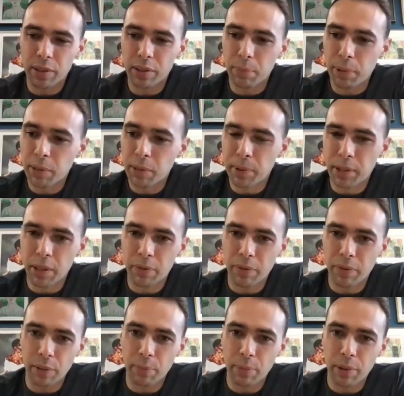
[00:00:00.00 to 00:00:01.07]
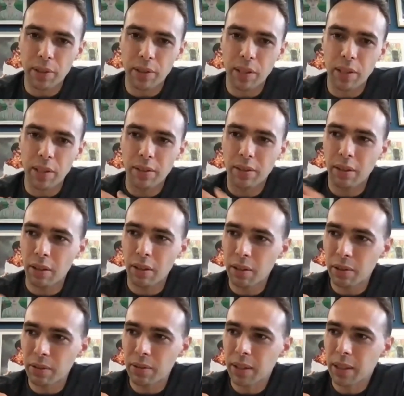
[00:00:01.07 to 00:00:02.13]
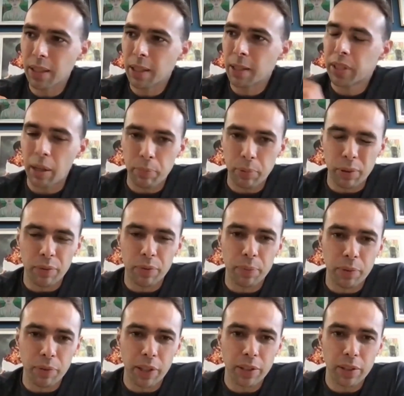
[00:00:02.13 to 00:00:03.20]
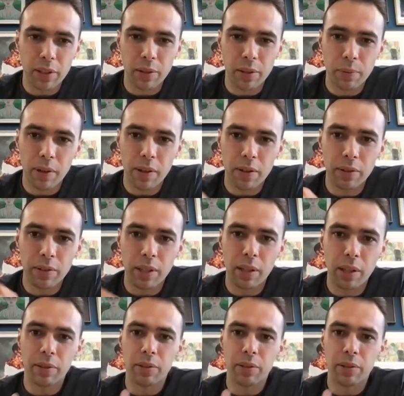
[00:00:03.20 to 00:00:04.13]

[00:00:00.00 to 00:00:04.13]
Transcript: to be specific, because they're so separate from the rest of the world.